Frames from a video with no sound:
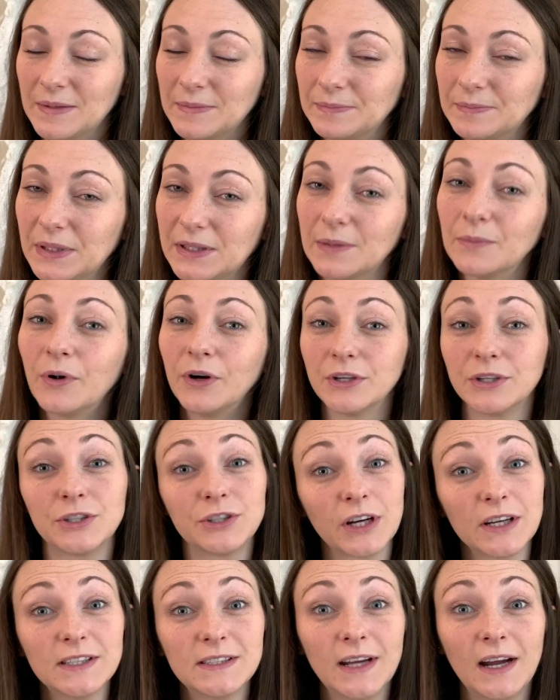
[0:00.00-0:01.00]
But the more
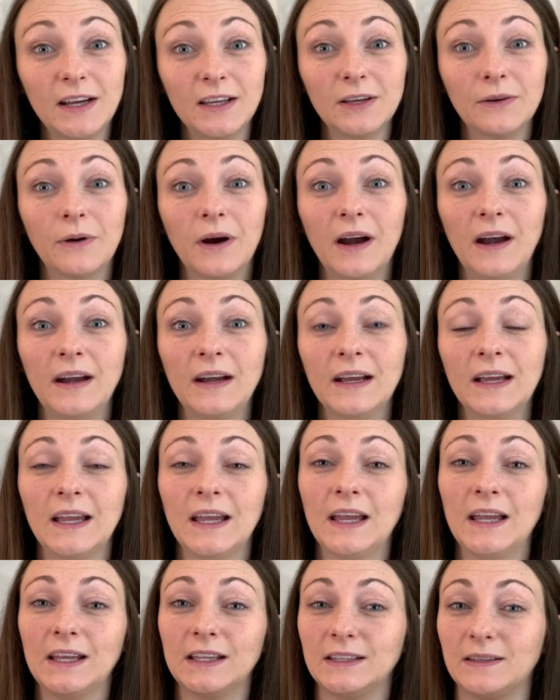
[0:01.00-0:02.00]
stressed out you are,
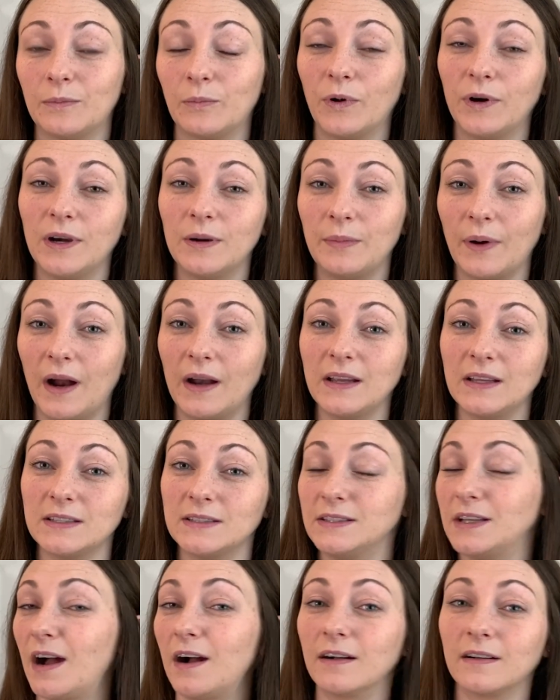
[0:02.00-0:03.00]
the more your body is
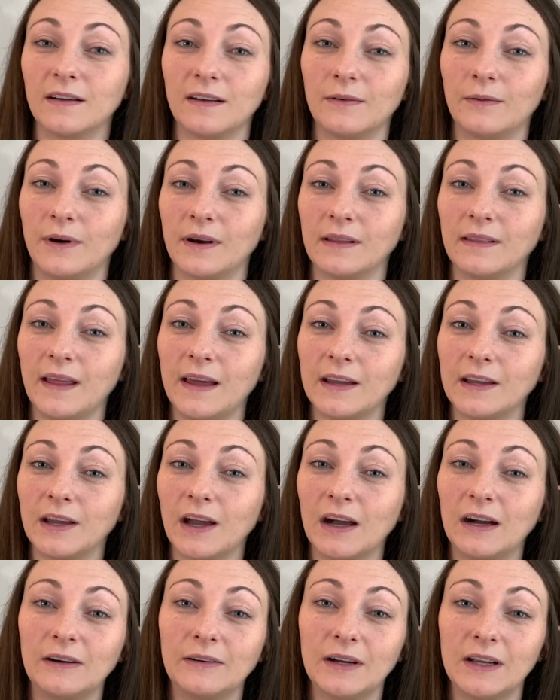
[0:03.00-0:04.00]
not going to want to let
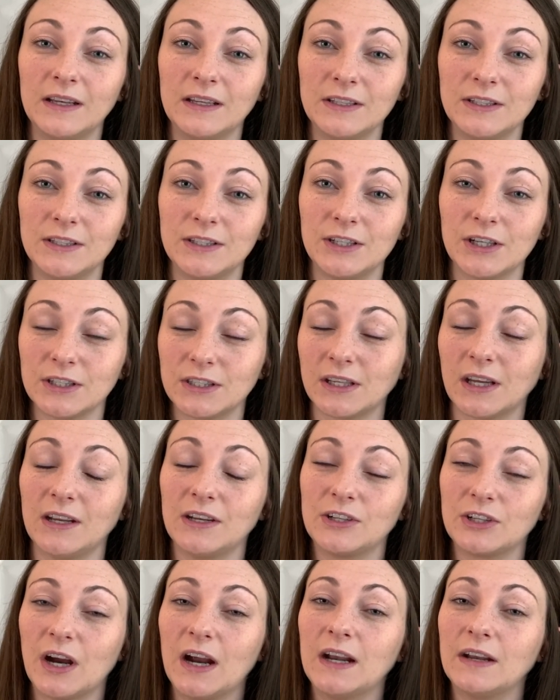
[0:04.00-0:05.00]
go and is just going to
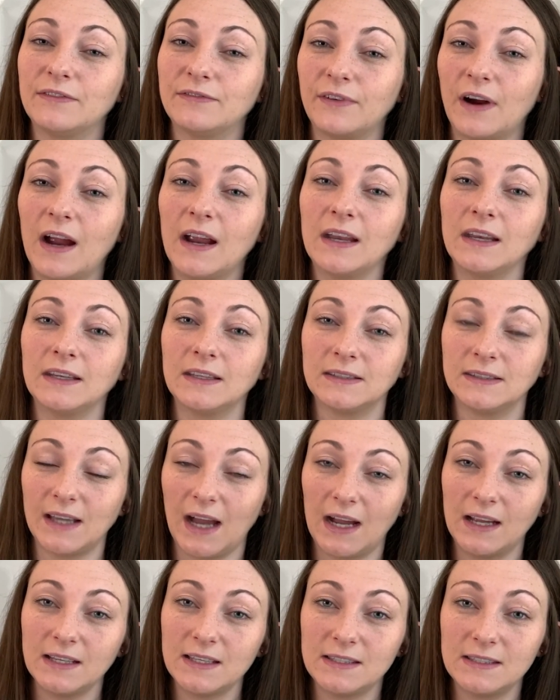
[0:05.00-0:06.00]
try to find
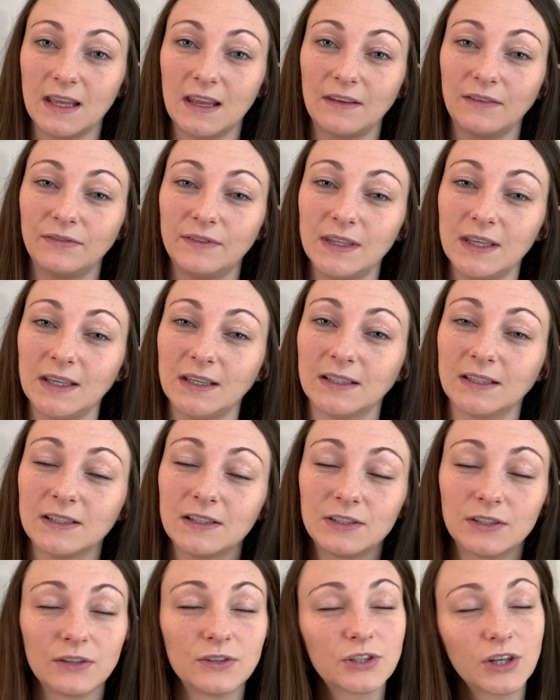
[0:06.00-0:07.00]
that safety.
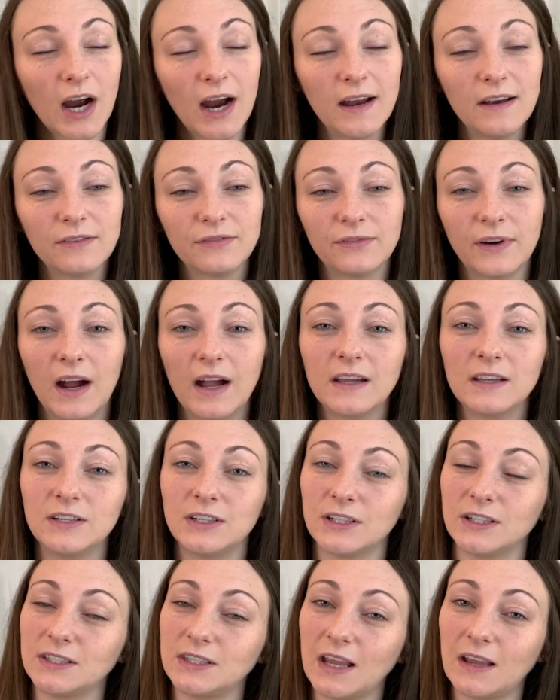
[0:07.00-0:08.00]
So try to find
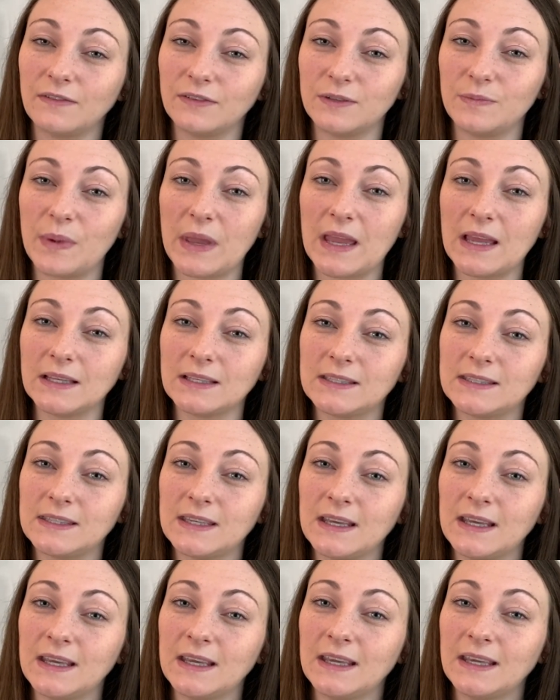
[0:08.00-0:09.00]
your safe space,
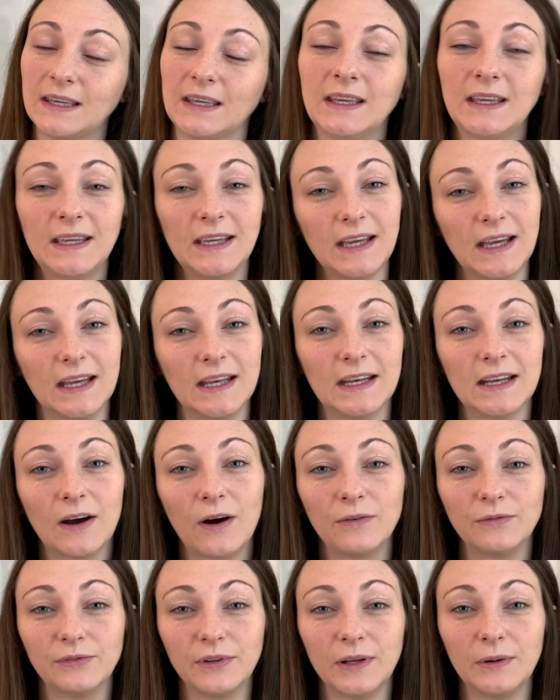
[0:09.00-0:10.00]
and
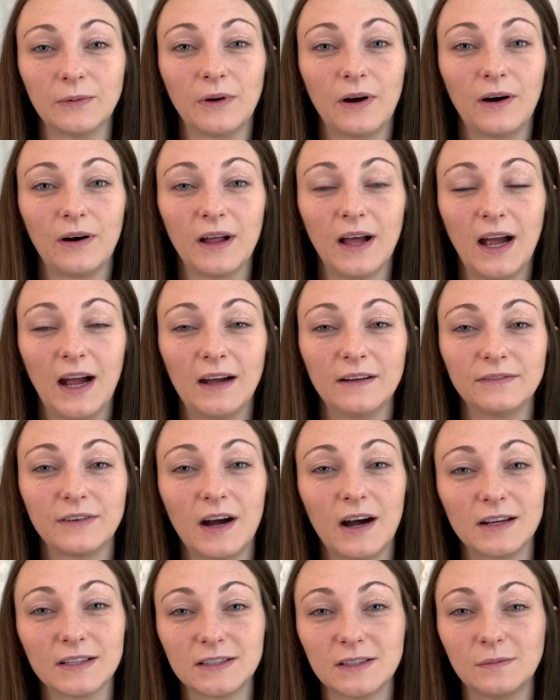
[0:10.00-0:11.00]
hopefully we'll all have
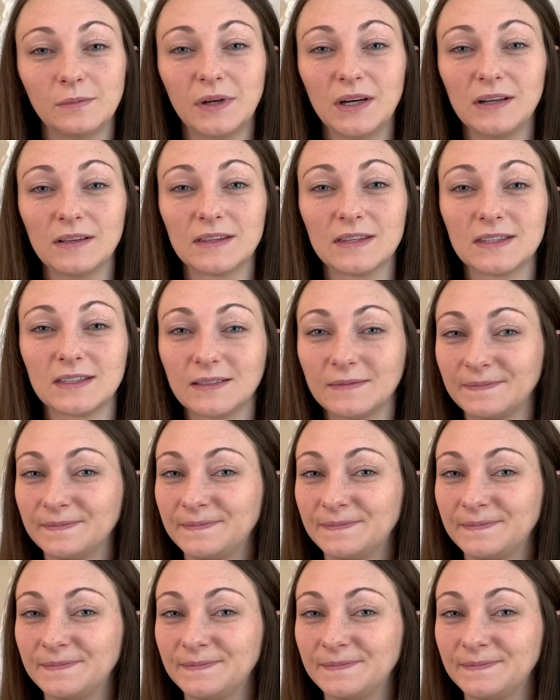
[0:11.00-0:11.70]
awesome births.